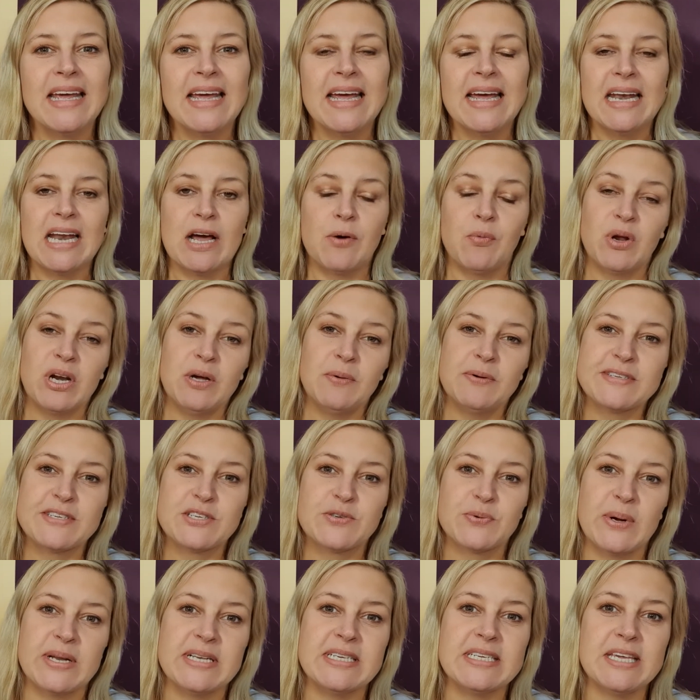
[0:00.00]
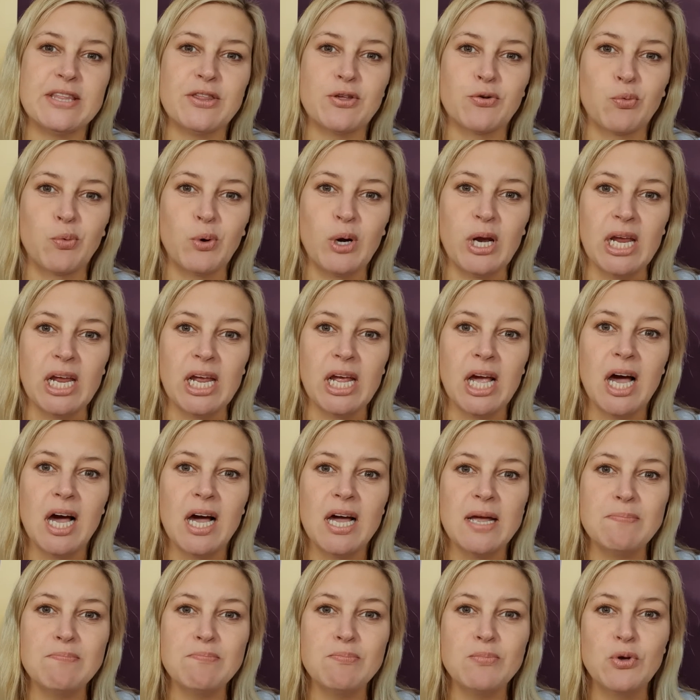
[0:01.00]
Now, when I was 23,
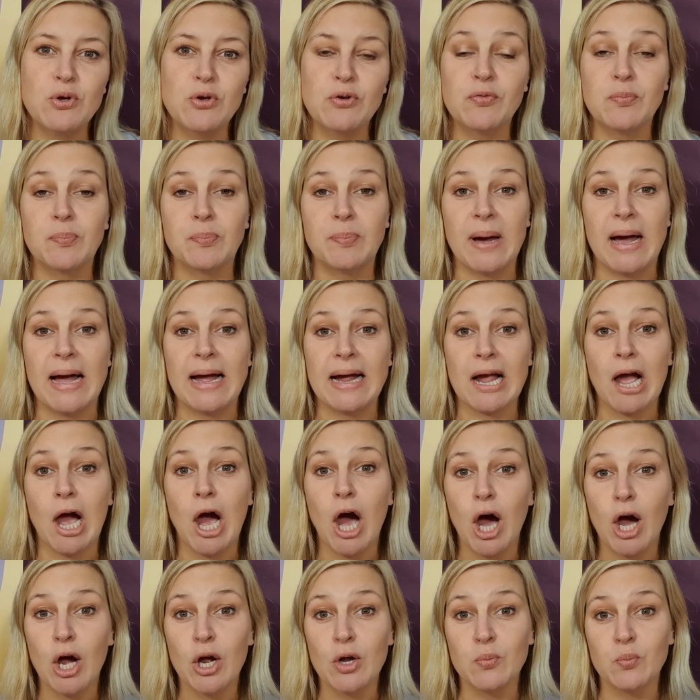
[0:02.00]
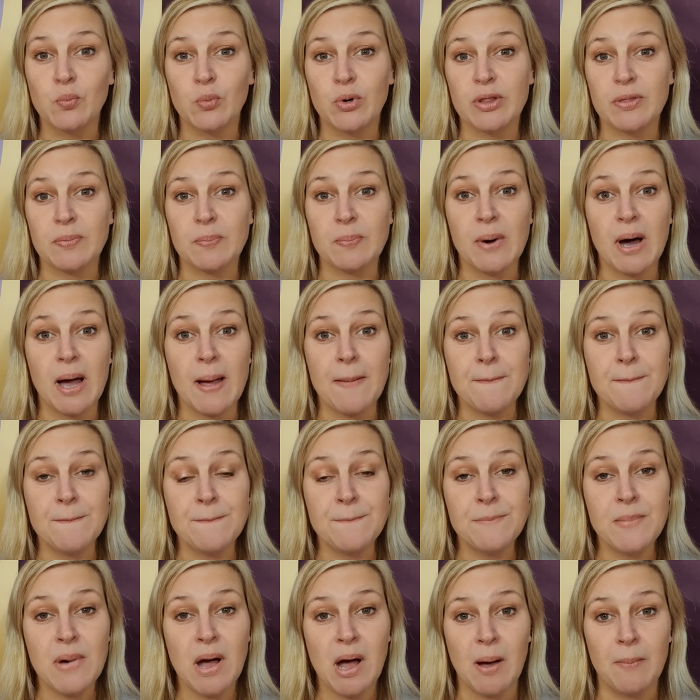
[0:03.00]
I moved back home with my
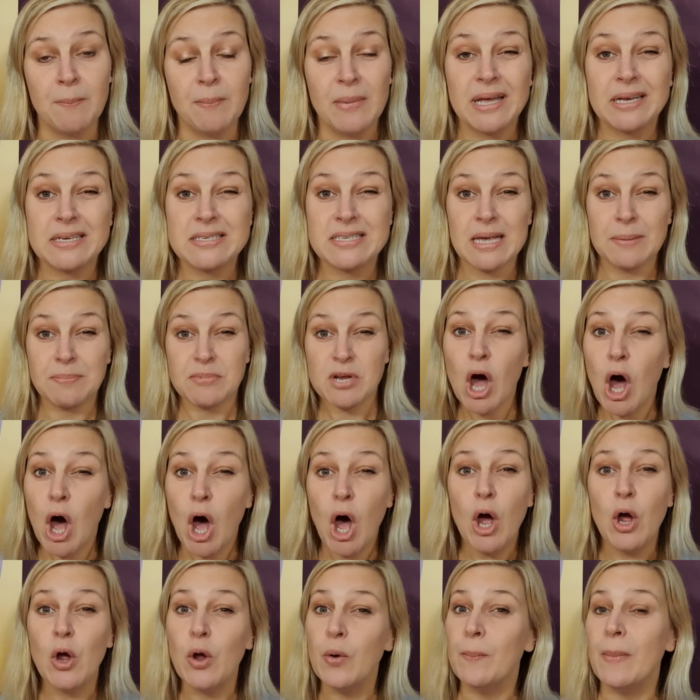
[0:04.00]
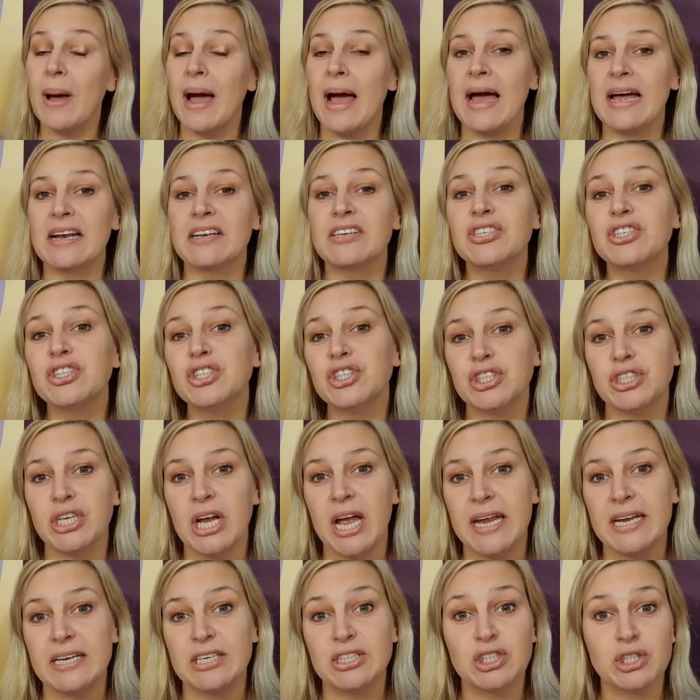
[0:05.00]
mum, except home had
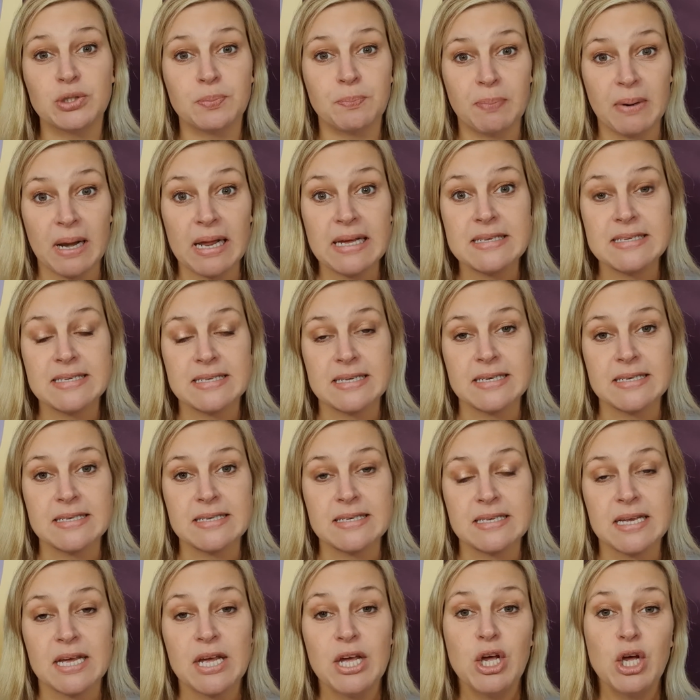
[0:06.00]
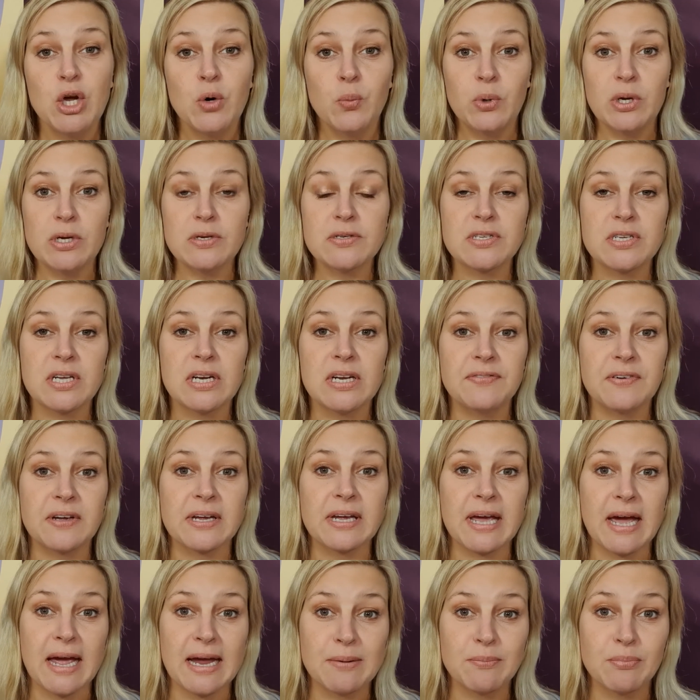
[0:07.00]
changed places. We used to live in
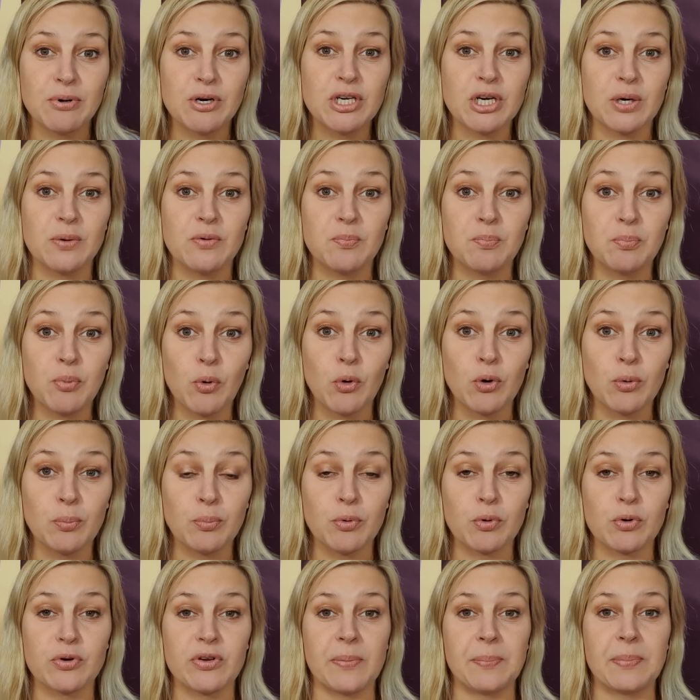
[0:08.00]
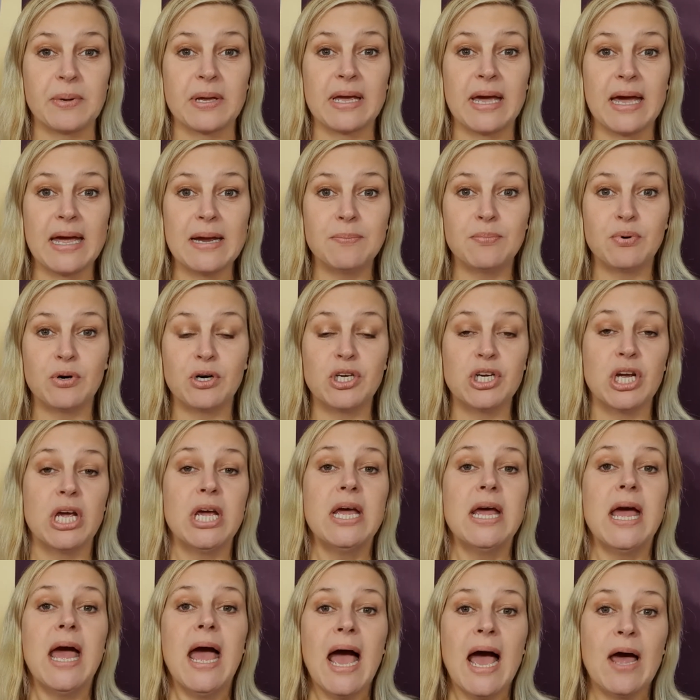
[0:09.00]
Cambridge. I was born and brought up in Cambridge.
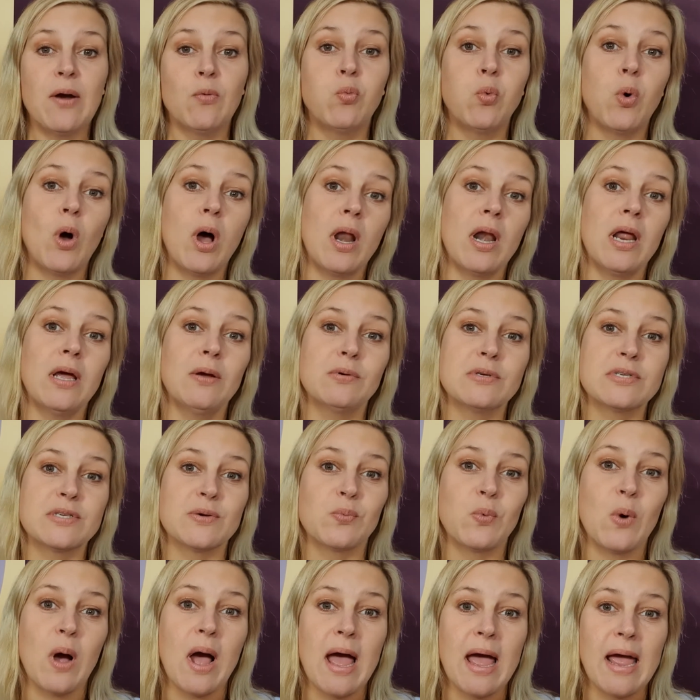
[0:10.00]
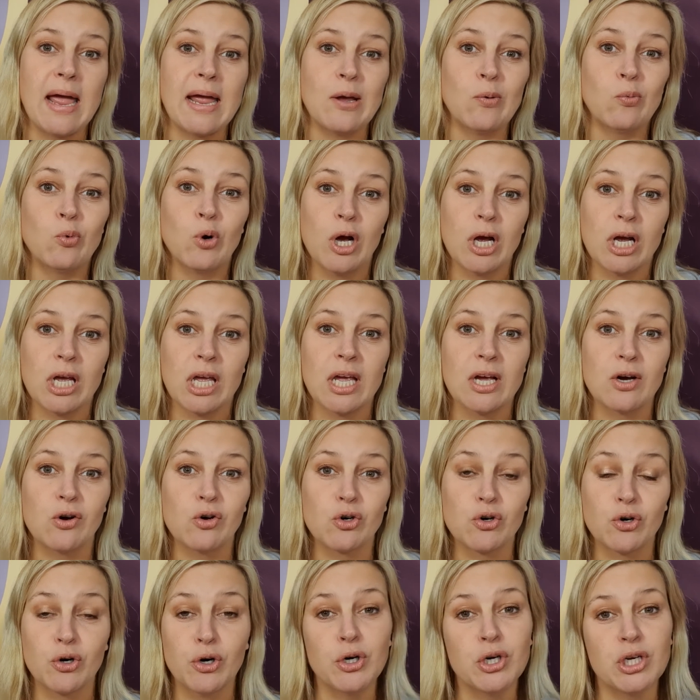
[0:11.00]
And while I was away working on
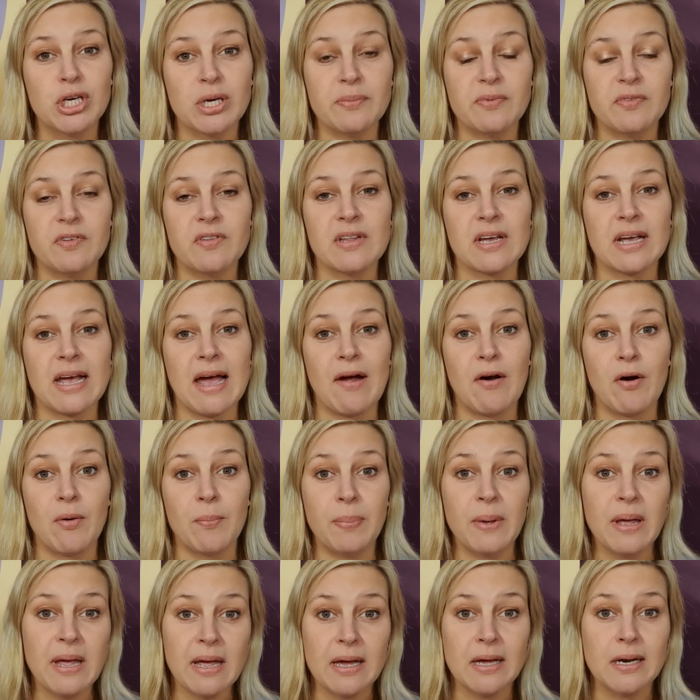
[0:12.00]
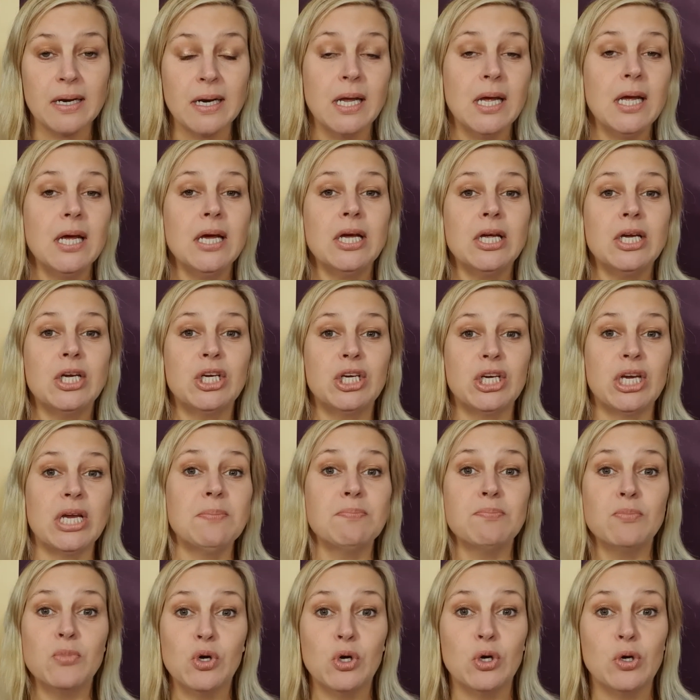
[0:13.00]
cruise ships in the Caribbean, she
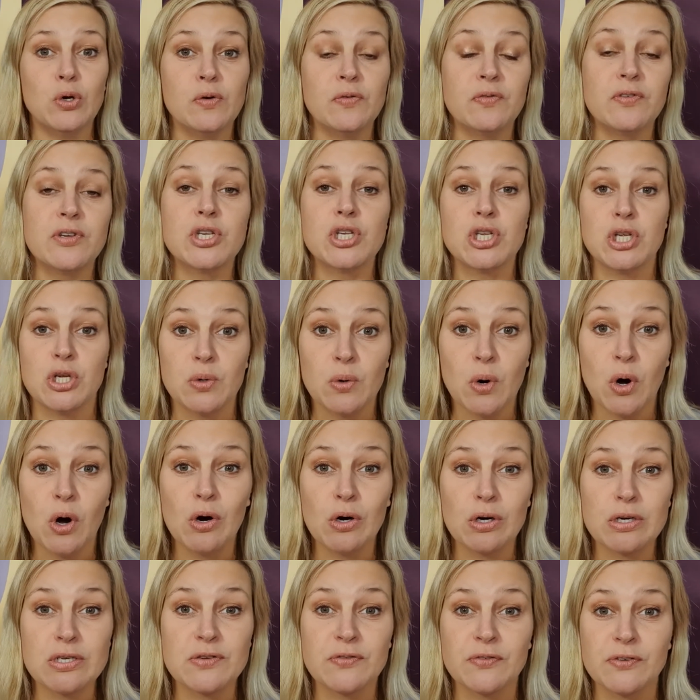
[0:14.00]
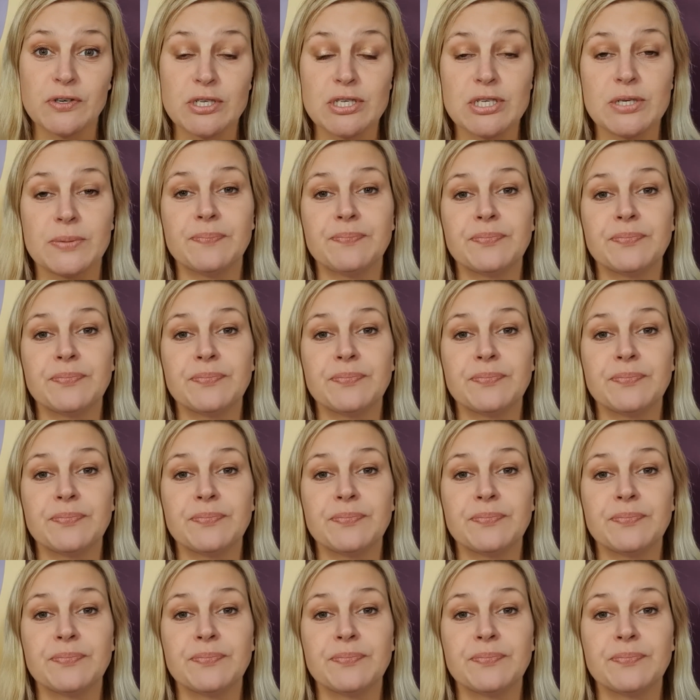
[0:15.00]
moved to Oxford.